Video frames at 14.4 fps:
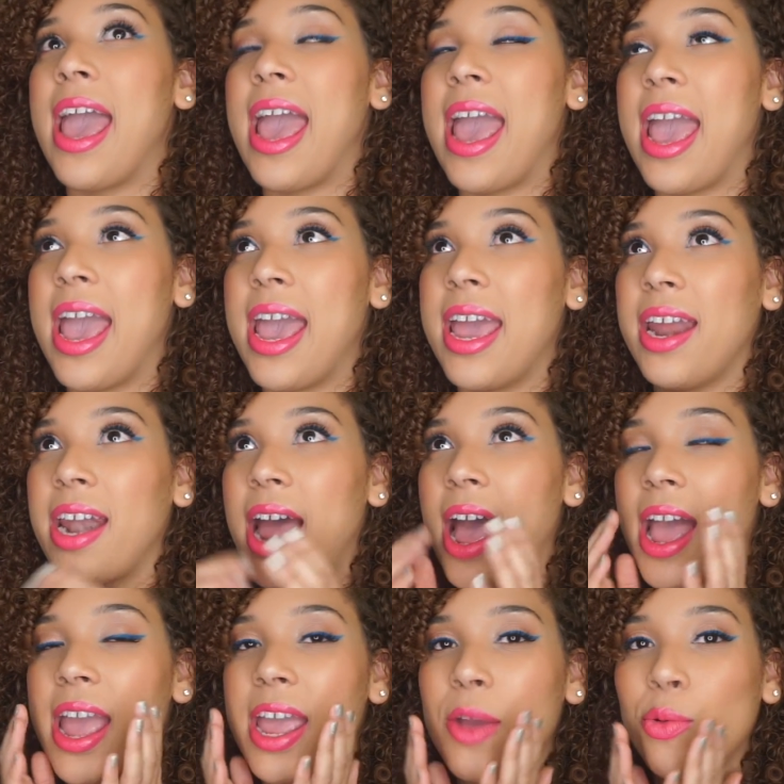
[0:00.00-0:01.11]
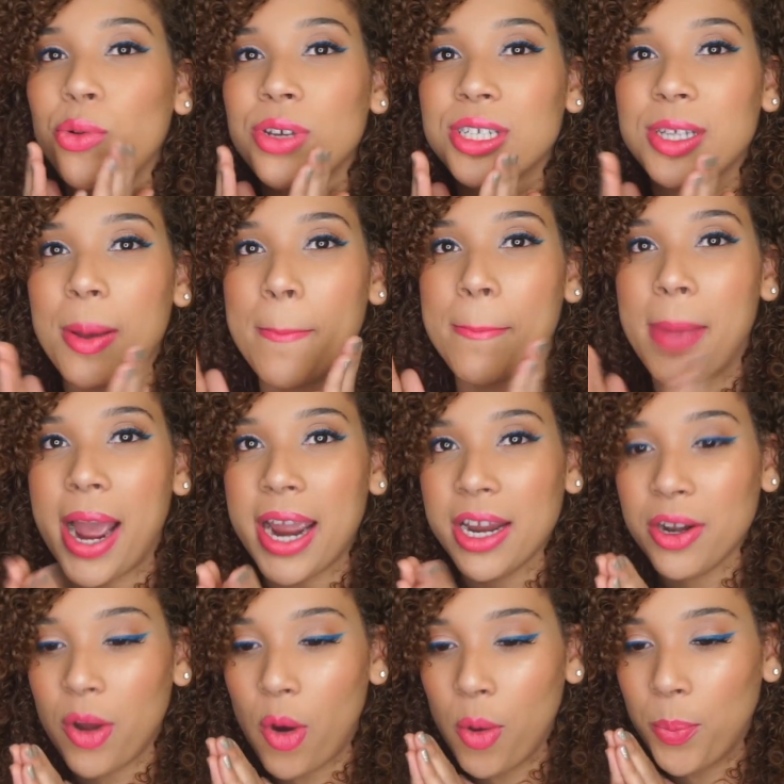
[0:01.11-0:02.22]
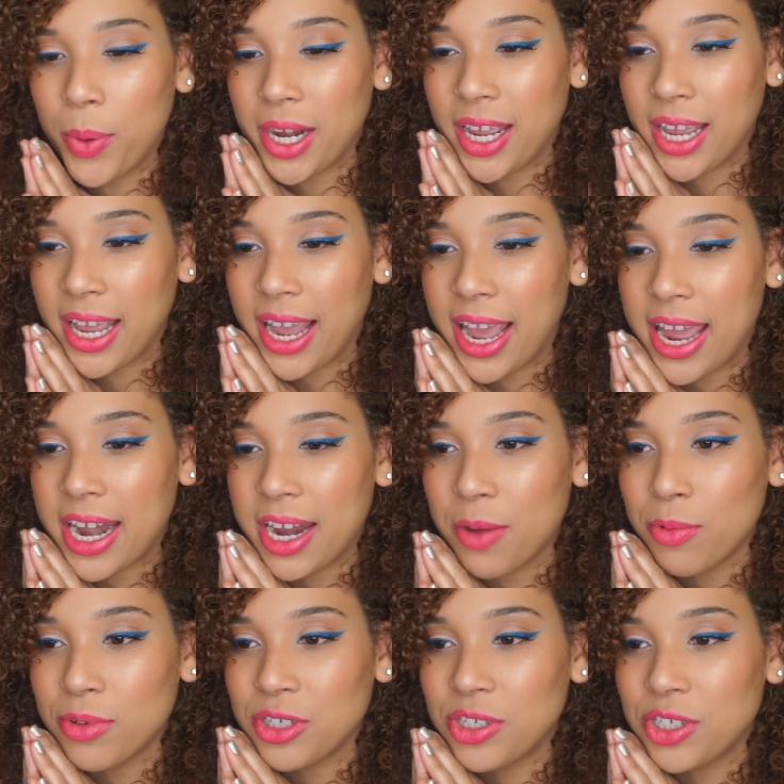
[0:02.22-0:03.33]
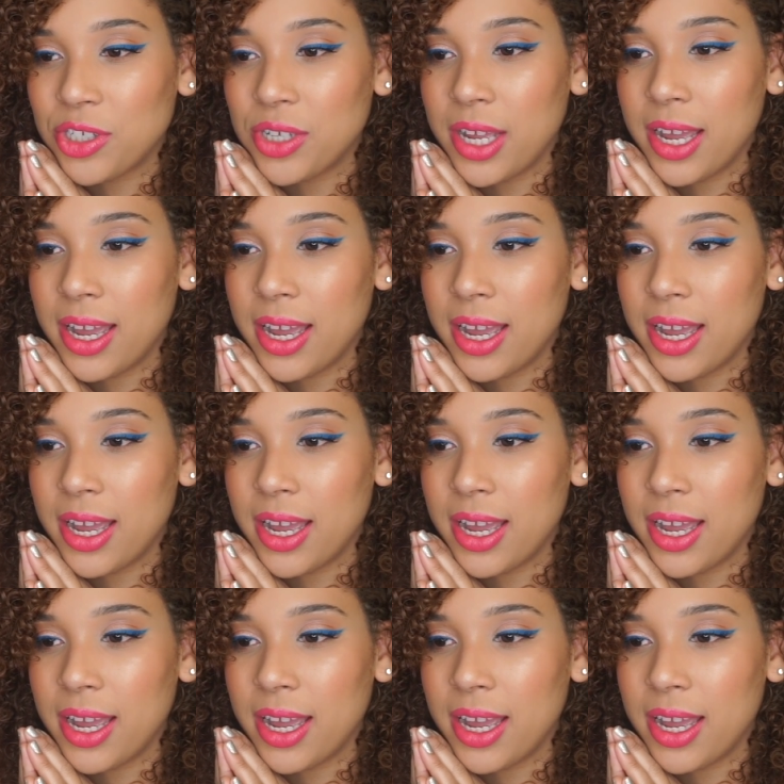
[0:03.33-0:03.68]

and it was mind-opening, and it was